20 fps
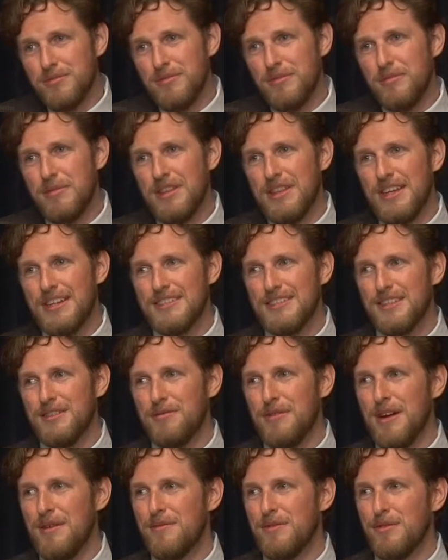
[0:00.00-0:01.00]
I mean, thanks to the
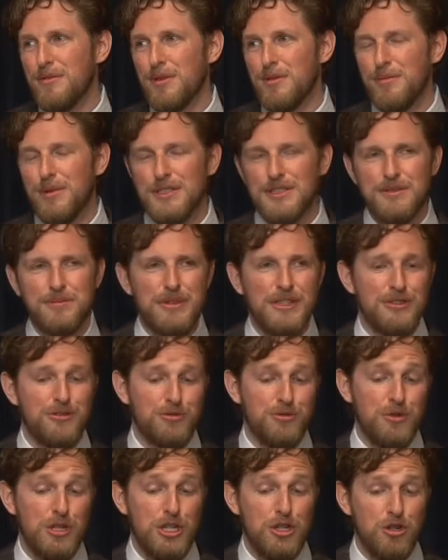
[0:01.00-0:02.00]
web, for WordPress to be a
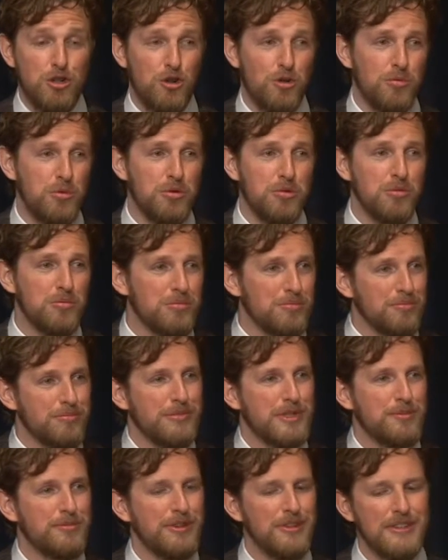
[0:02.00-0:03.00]
truly global
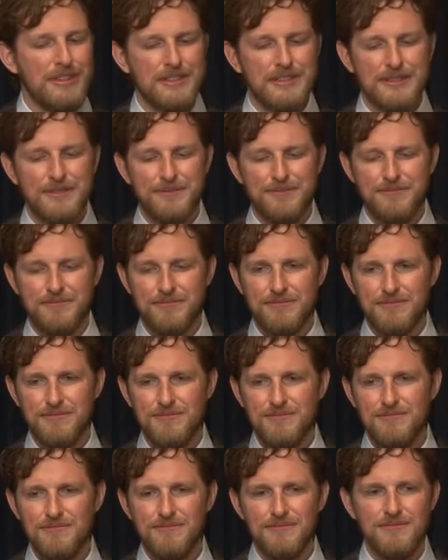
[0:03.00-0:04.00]
experience.
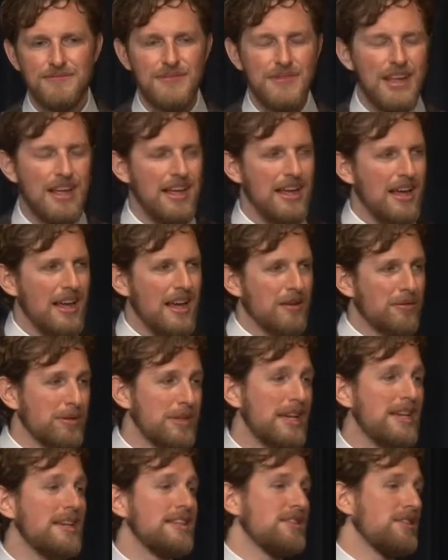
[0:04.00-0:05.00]

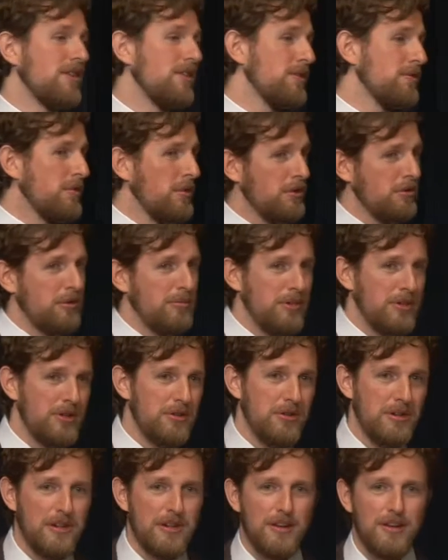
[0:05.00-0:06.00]
Related to all the work we've been
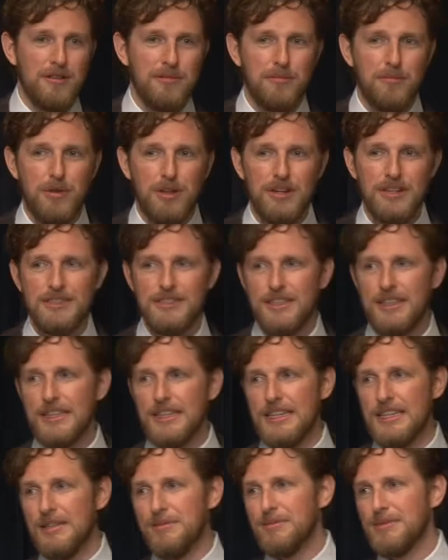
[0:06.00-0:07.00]
doing on plugins and
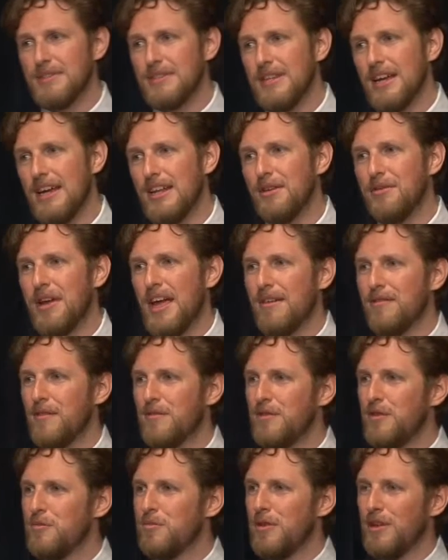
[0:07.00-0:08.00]
themes, I know we have a
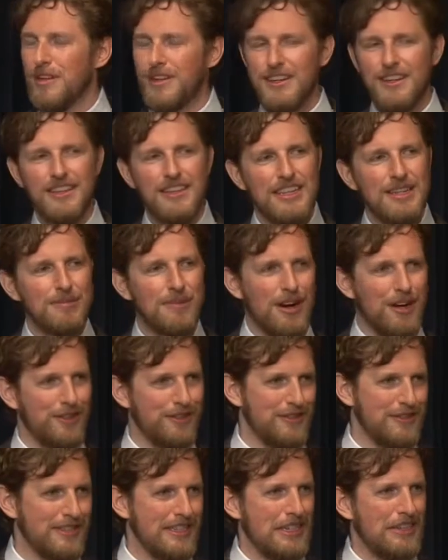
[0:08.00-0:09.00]
few plugin and theme
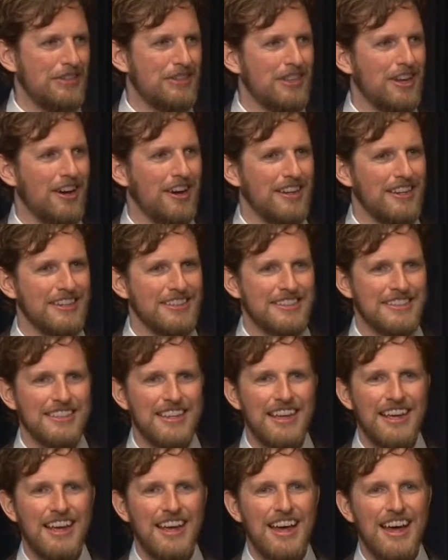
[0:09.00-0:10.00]
authors here in the audience.
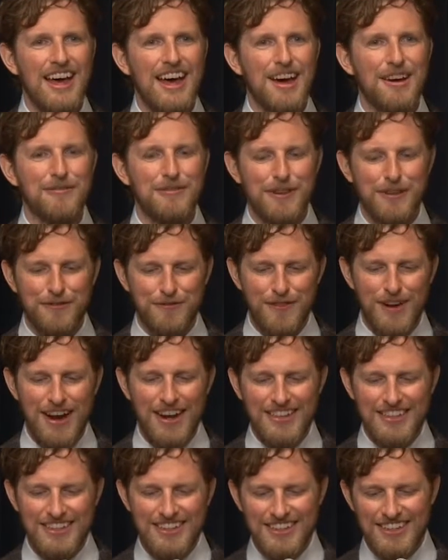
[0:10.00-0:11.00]
Uh, we are
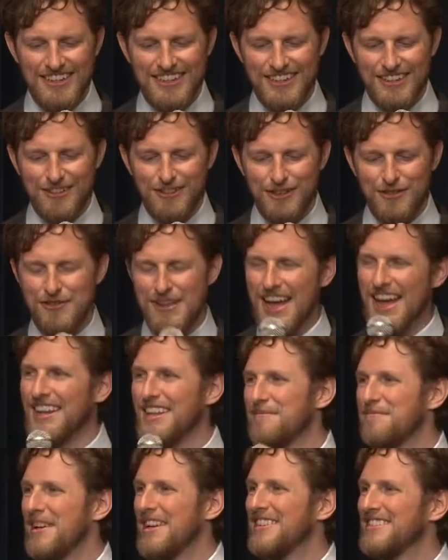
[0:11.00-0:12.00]
finally going to be
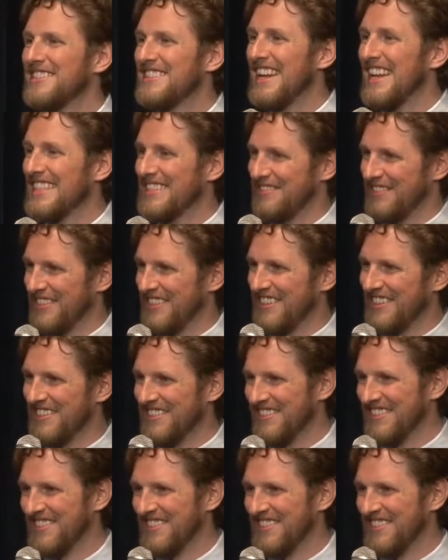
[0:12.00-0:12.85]
adding better stats for y'all.